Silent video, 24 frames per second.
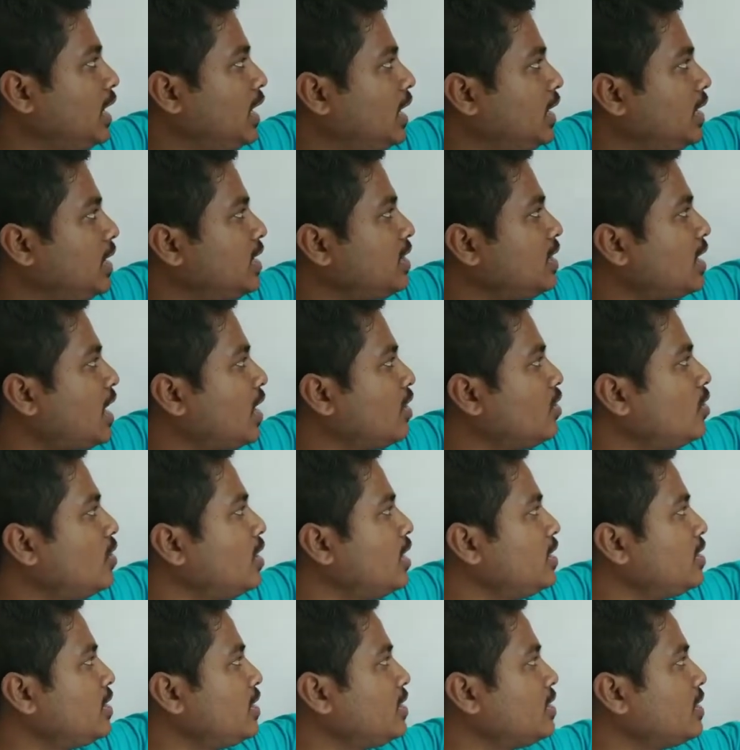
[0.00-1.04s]
this unknown
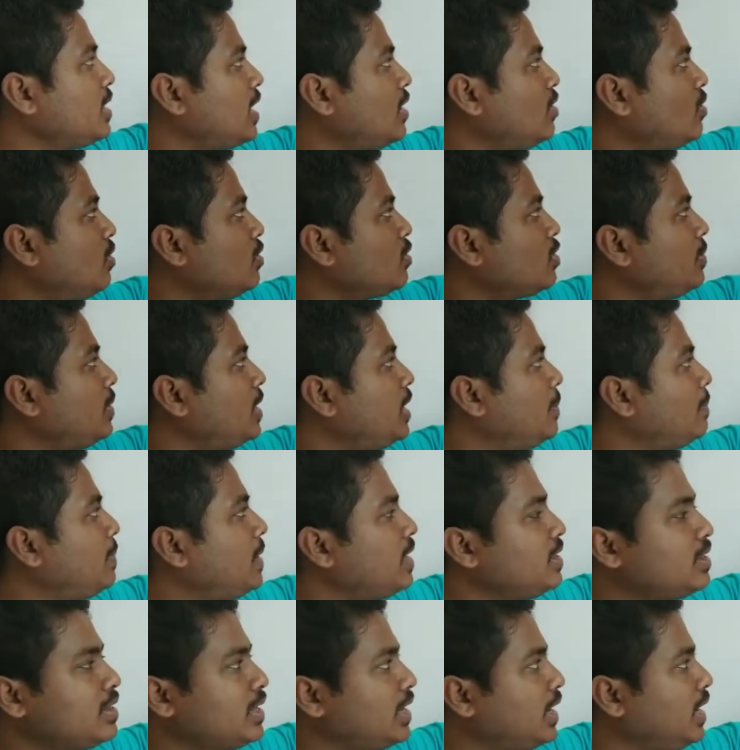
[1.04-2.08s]
resistance can also be
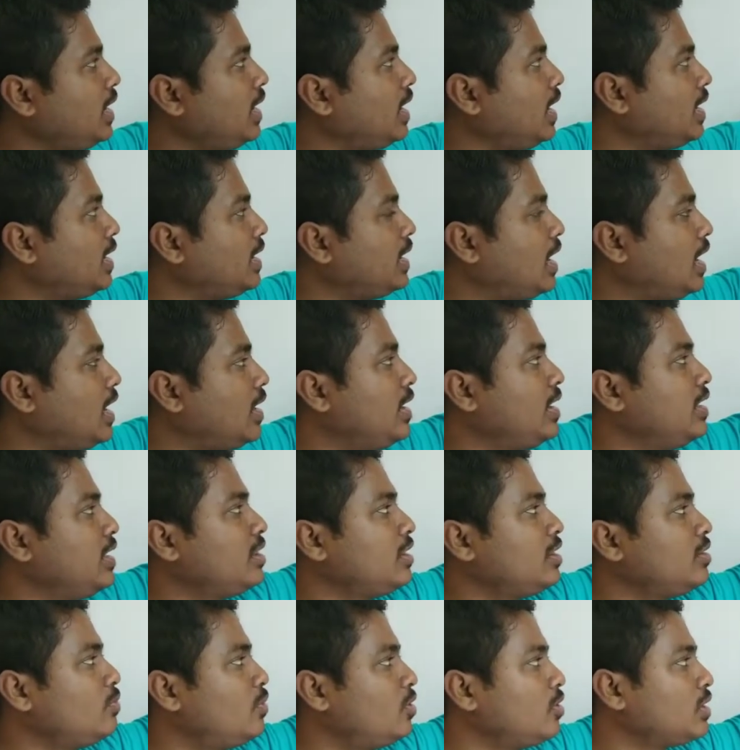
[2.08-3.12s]
replaced here and a
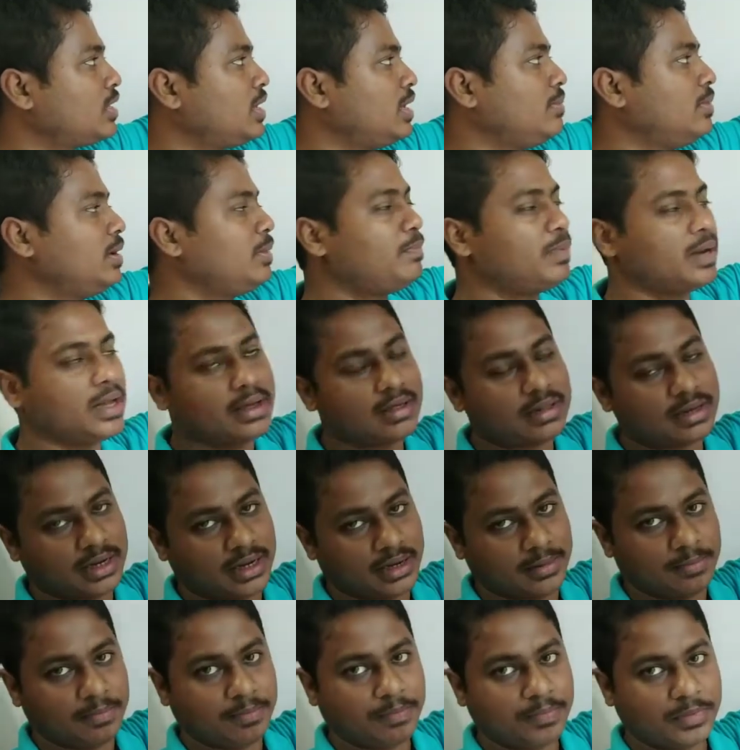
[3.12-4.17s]
resistance box can be placed here.
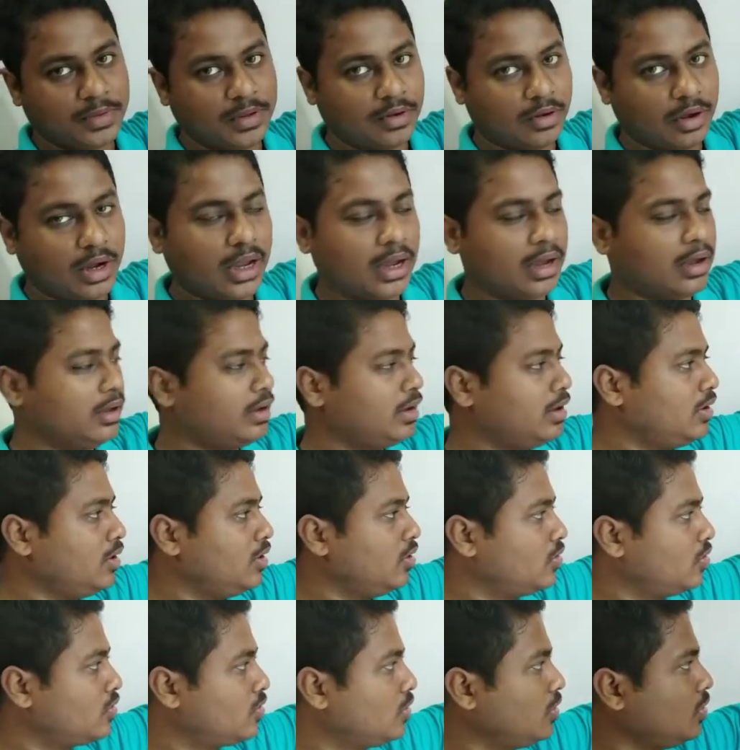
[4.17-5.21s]
Okay,
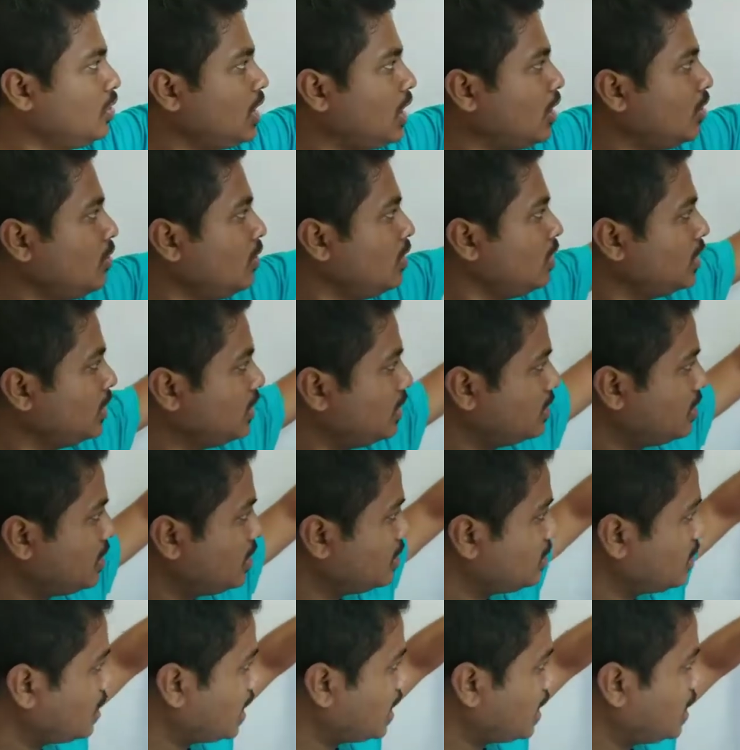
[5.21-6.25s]
so now this is
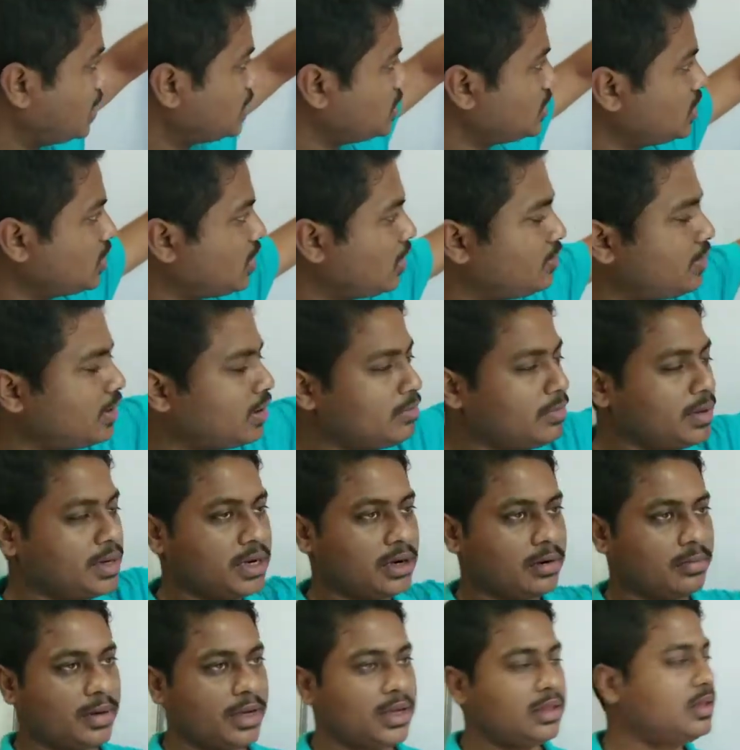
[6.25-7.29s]
the connection of the meter
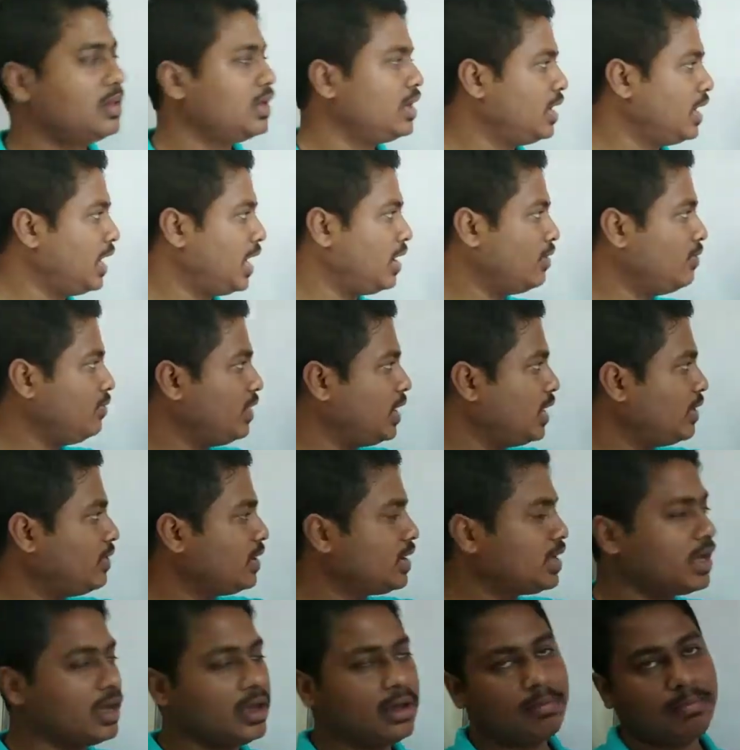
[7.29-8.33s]
bridge and we have a
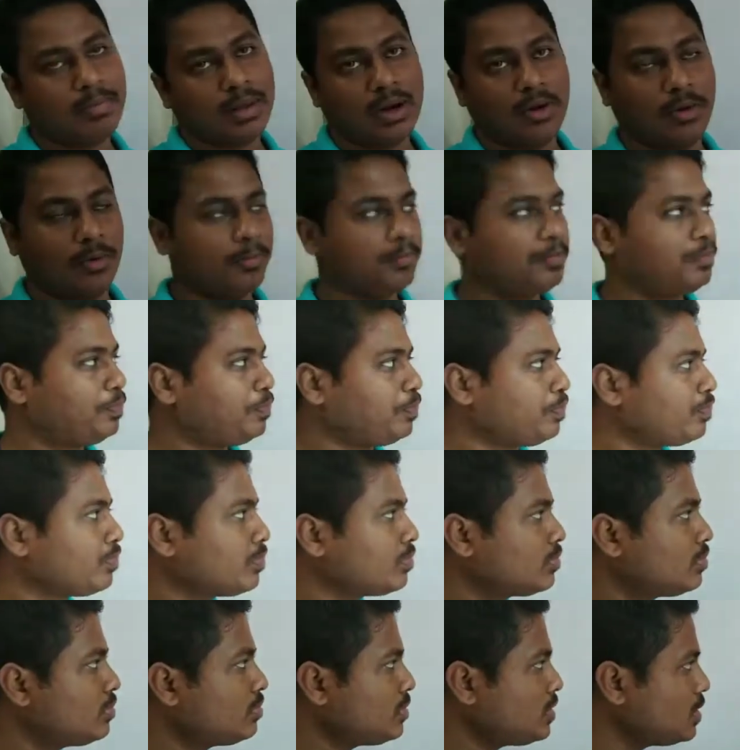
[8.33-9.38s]
key below.
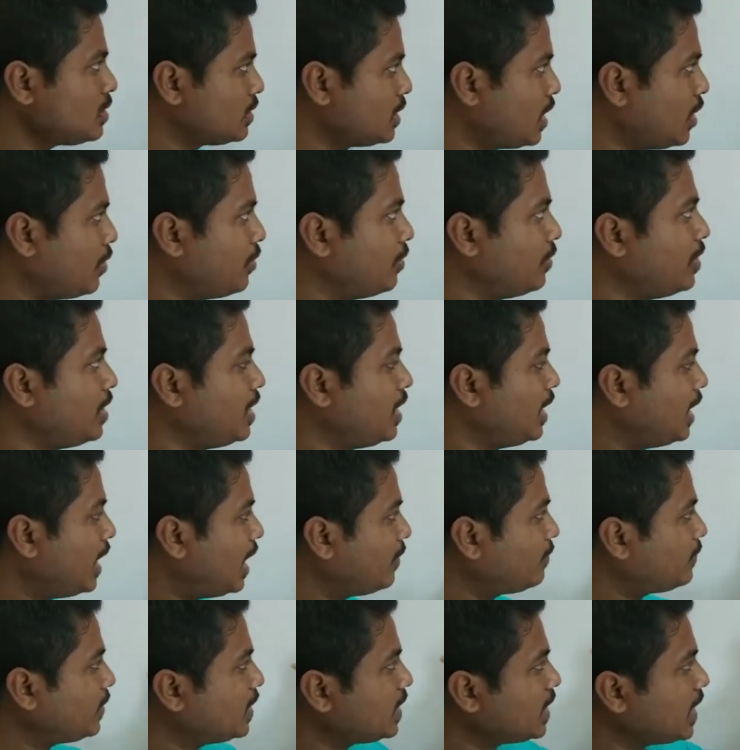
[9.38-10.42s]
Now
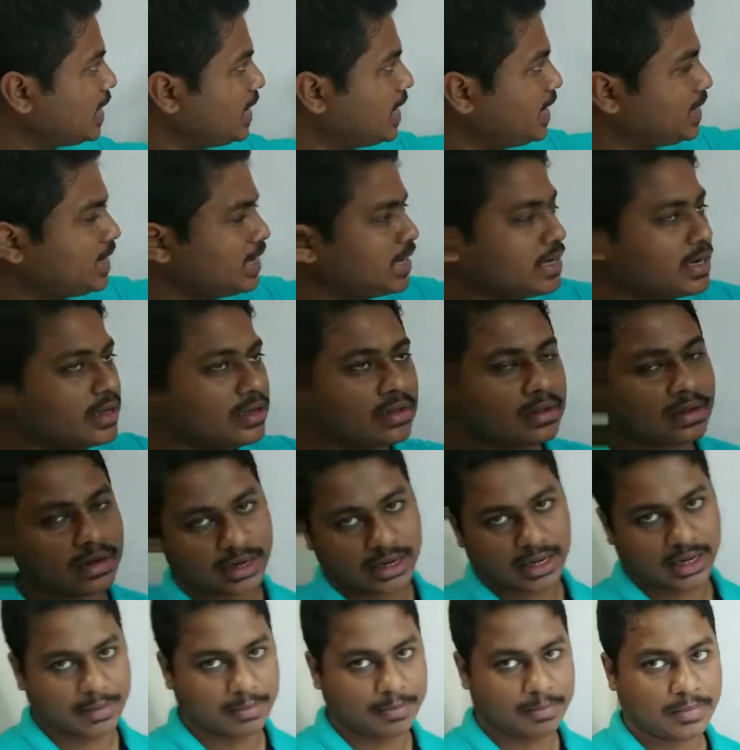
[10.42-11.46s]
after connecting the
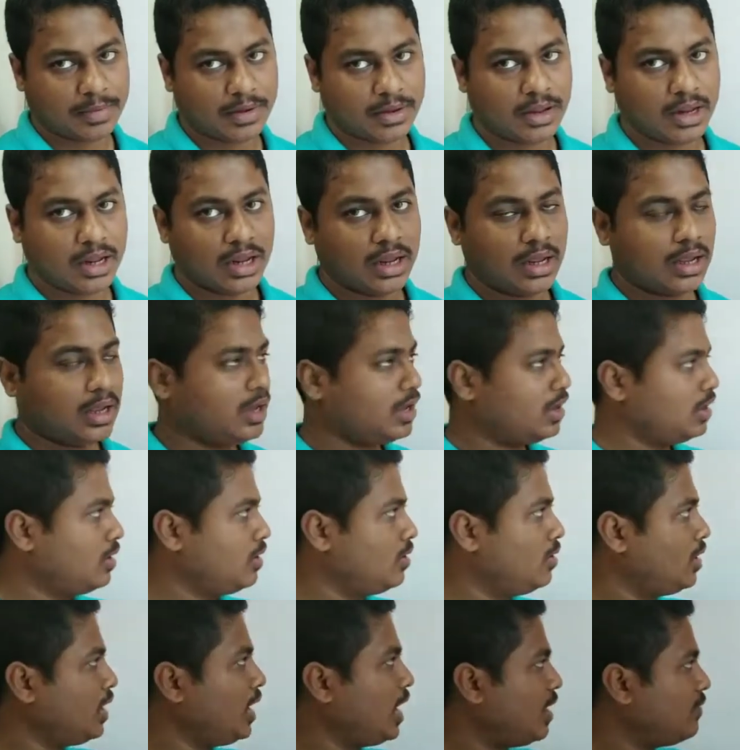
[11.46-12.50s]
circuit,
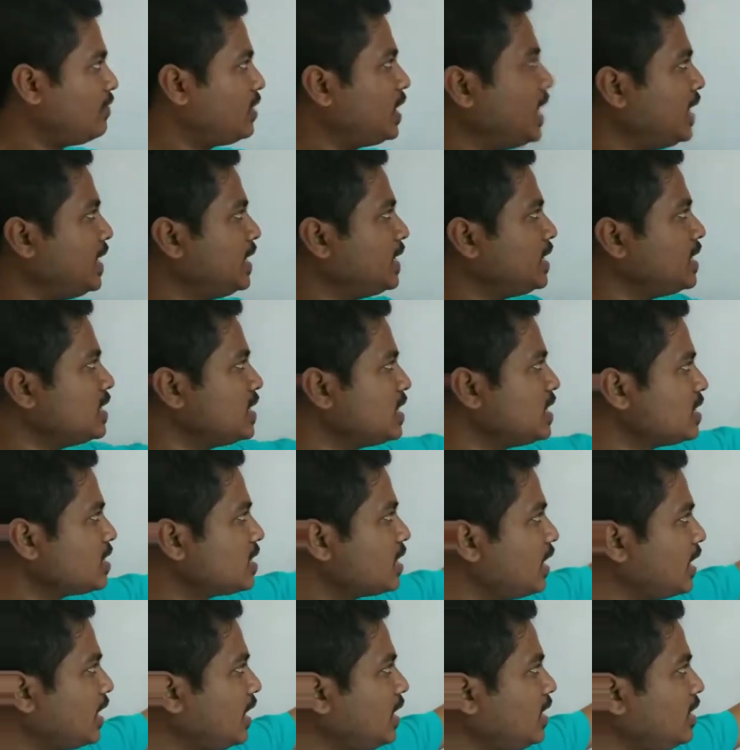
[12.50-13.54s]
okay, after connecting the
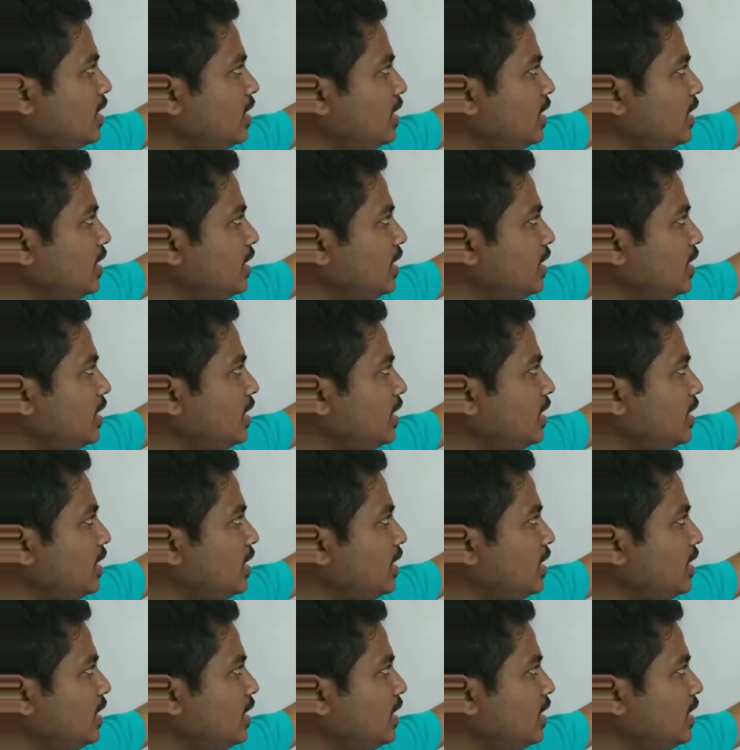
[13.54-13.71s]
circuit,